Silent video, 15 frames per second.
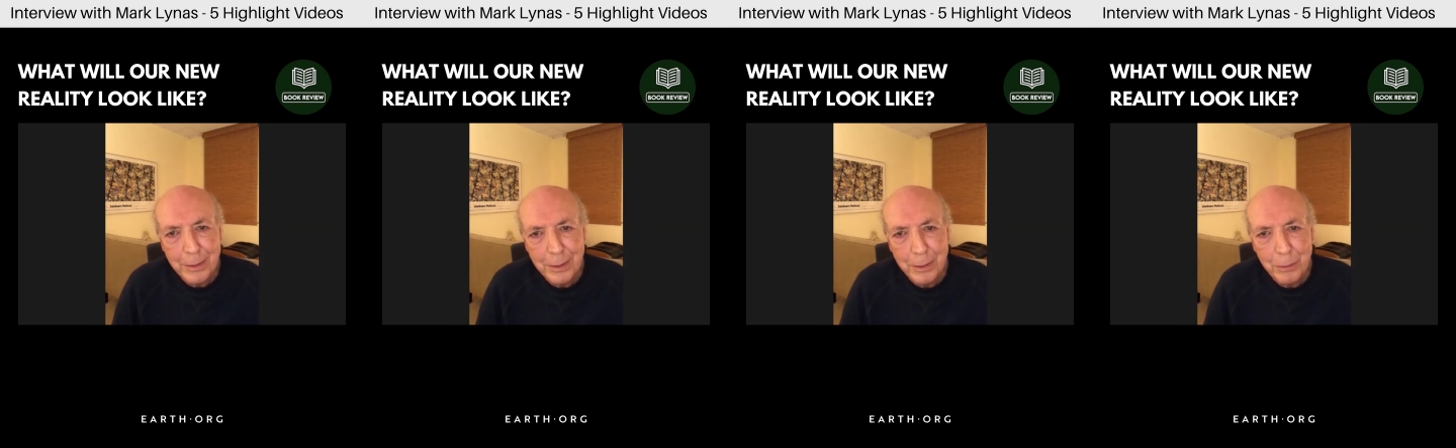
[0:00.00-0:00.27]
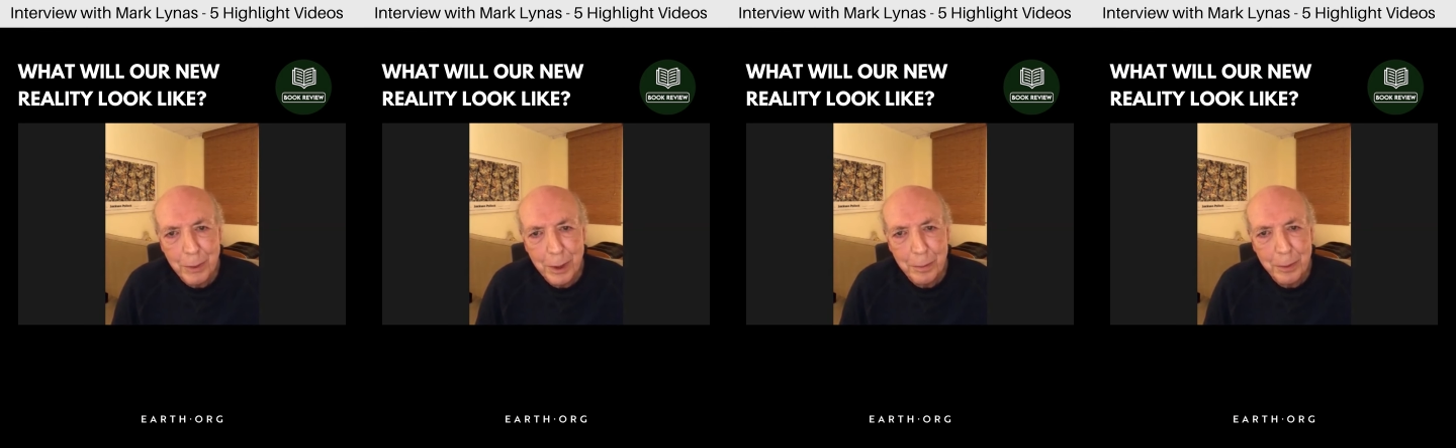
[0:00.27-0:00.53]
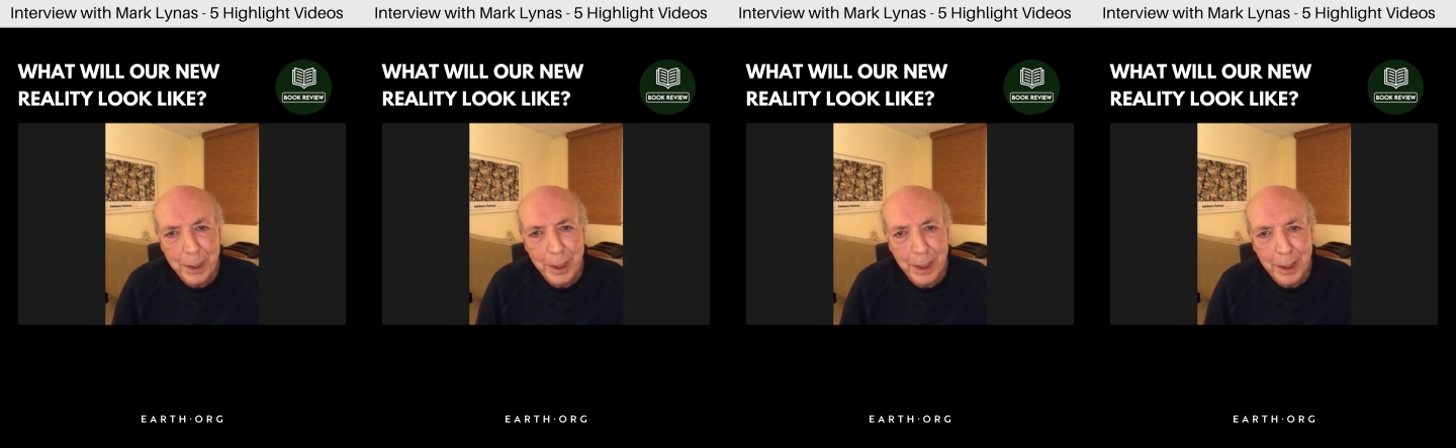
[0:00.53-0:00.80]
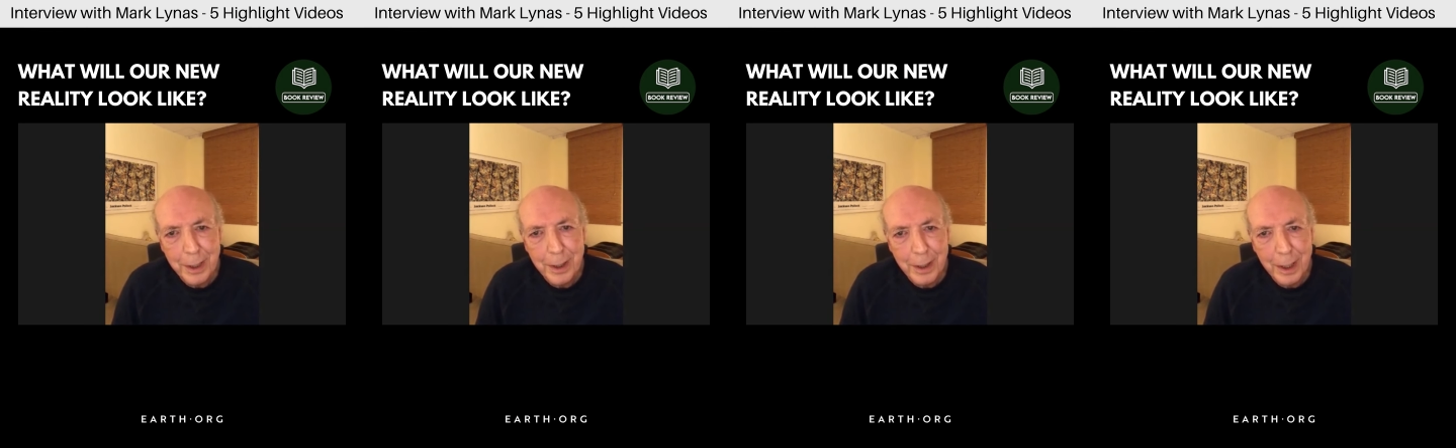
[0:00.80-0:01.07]
the
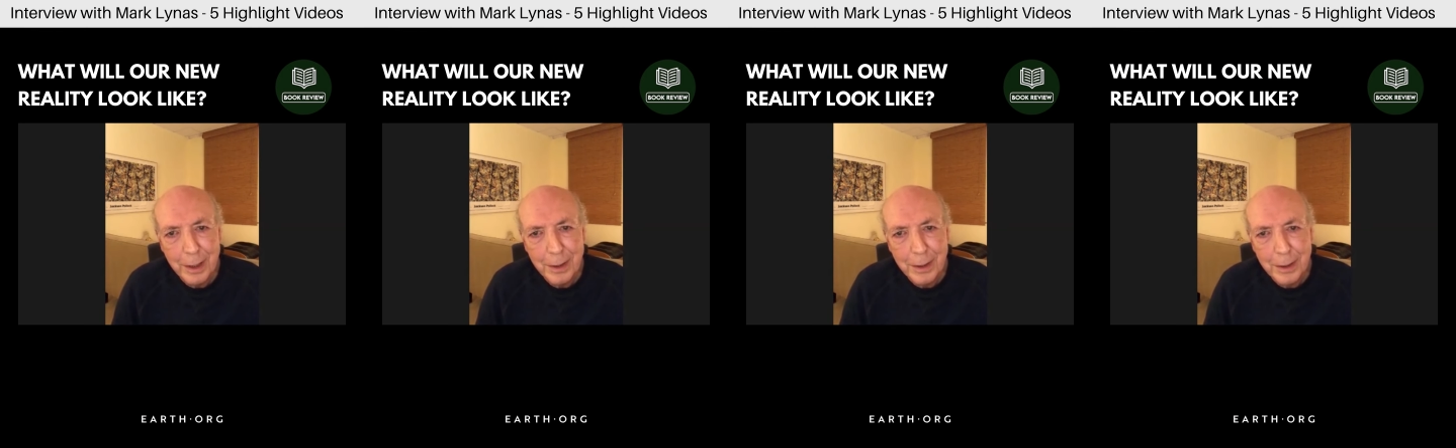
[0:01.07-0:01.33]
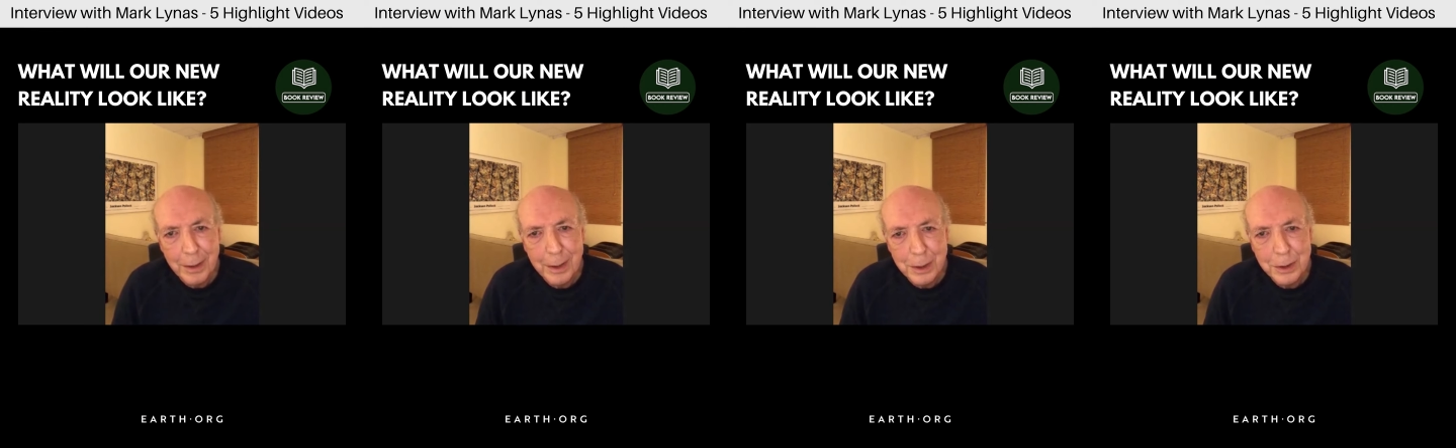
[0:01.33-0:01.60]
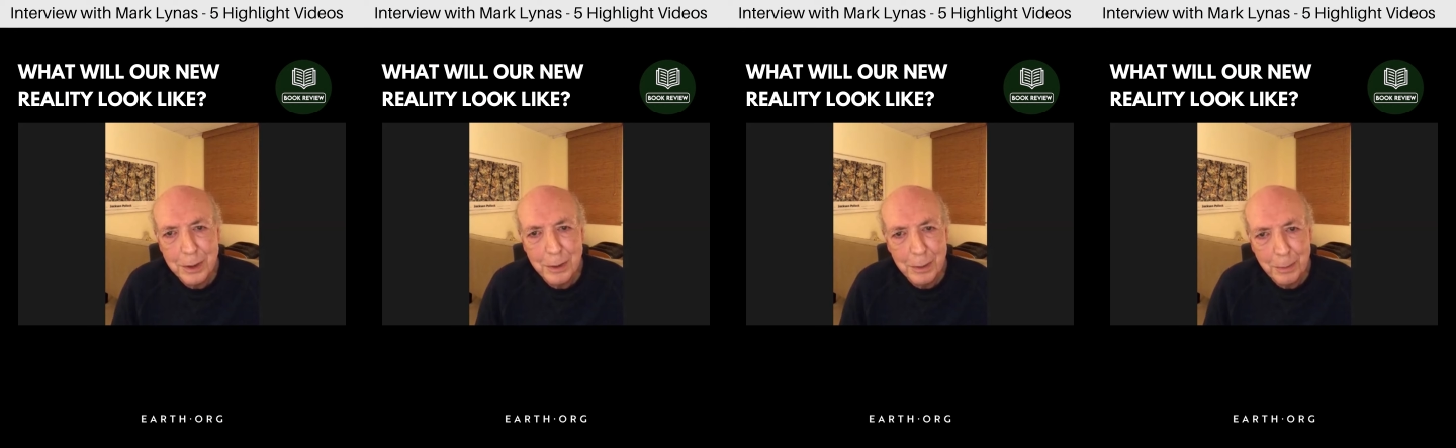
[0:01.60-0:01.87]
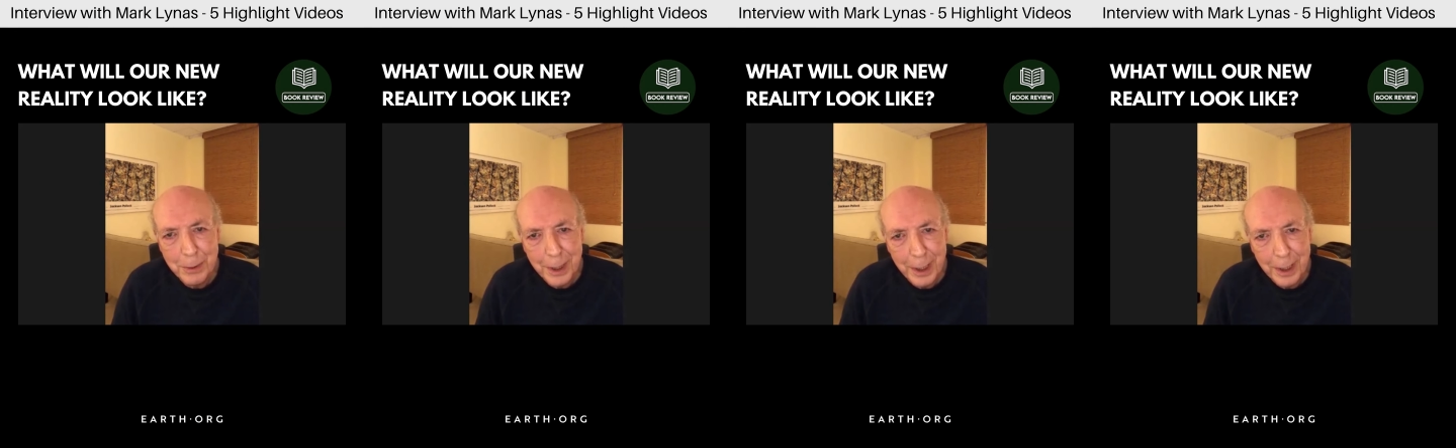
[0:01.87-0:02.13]
well-being and the condition of the
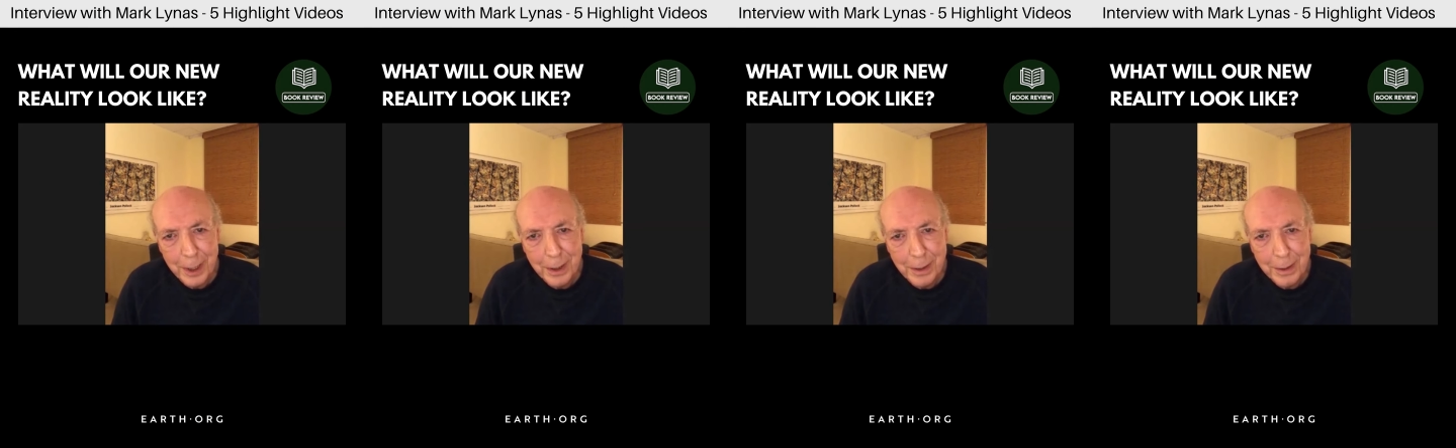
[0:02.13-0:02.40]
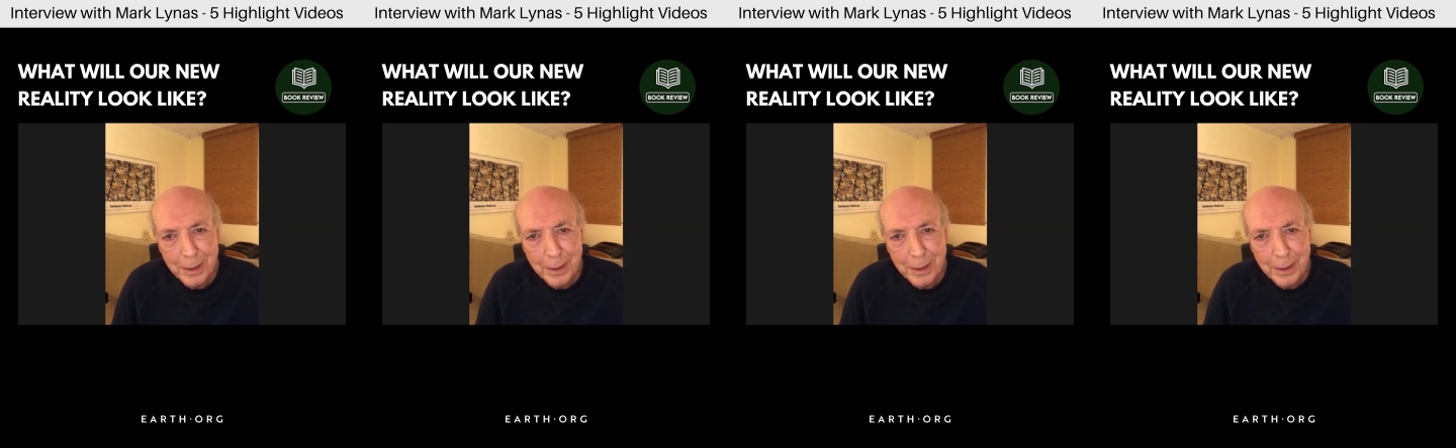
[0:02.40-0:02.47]
planet